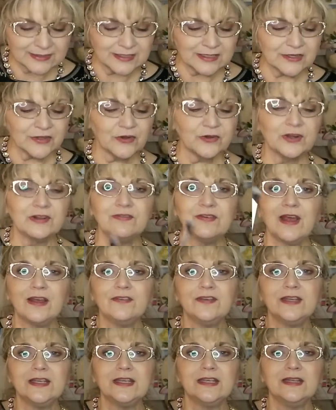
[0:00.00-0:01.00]
is a
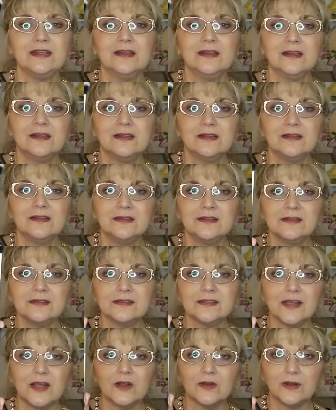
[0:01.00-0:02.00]
35E.
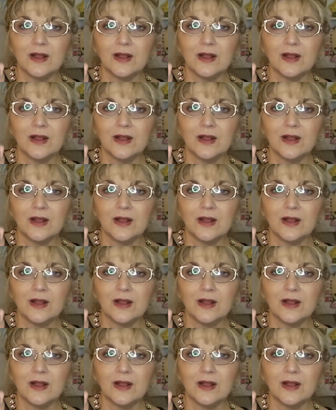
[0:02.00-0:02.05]
So